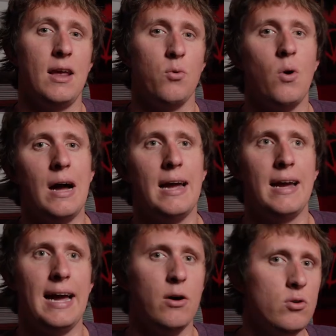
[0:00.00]
and why
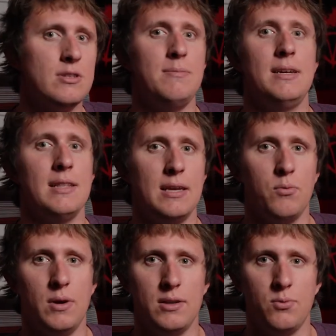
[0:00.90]
I ultimately
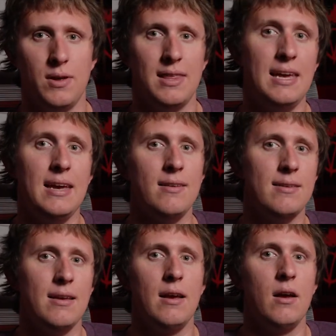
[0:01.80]
went with
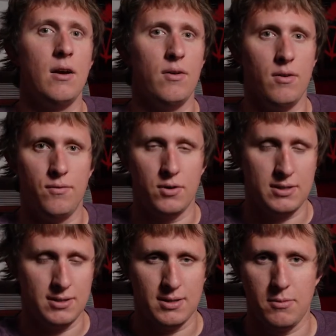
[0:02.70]
it,
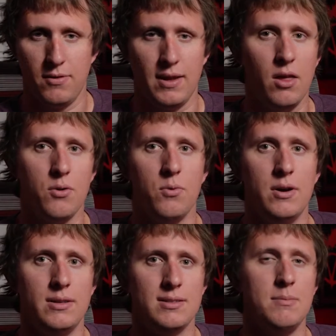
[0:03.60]
versus some of the other
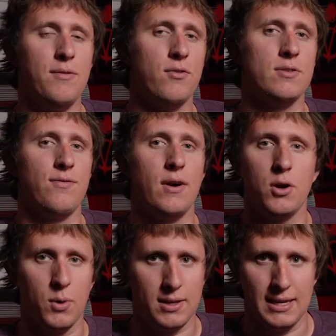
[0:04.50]
ones, let me first very
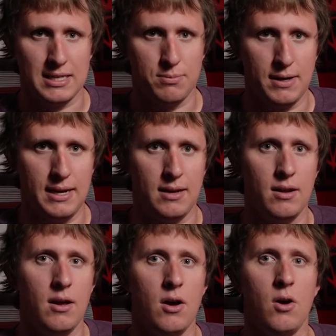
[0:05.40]
quickly explain
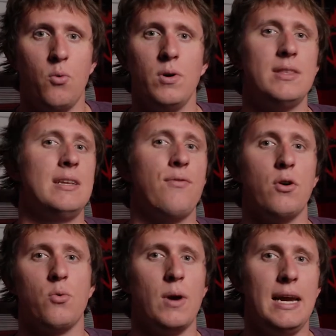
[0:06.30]
what the
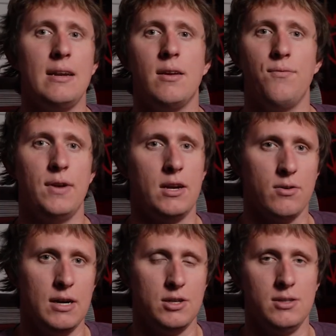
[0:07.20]
different RAID
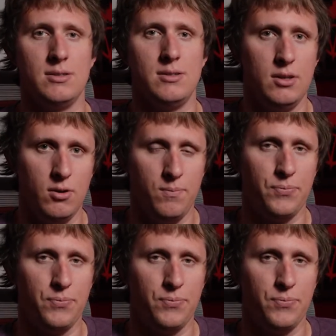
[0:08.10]
configurations do.